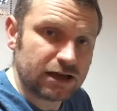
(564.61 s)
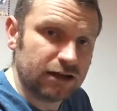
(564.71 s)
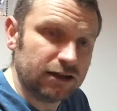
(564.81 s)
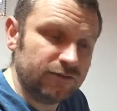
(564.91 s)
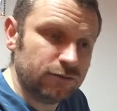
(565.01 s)
I'll
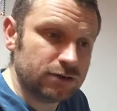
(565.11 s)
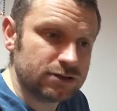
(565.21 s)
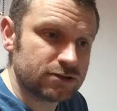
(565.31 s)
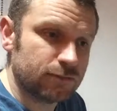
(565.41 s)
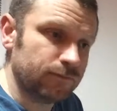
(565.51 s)
leave you with
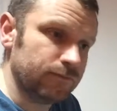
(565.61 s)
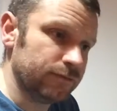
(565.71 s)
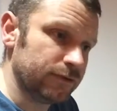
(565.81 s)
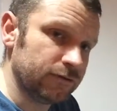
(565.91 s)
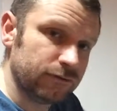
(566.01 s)
some
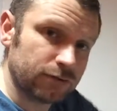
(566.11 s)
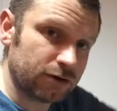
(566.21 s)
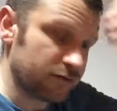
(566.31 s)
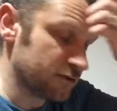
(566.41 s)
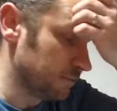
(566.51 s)

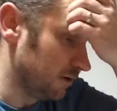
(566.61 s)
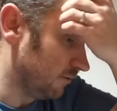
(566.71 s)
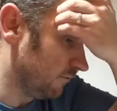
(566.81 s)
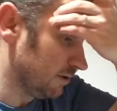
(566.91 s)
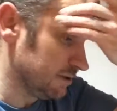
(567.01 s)
photographs my
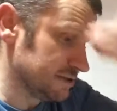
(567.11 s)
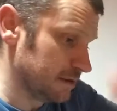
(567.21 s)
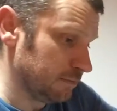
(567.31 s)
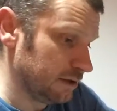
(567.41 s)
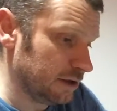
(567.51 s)
friend
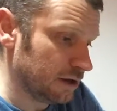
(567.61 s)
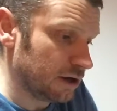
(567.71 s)
sent me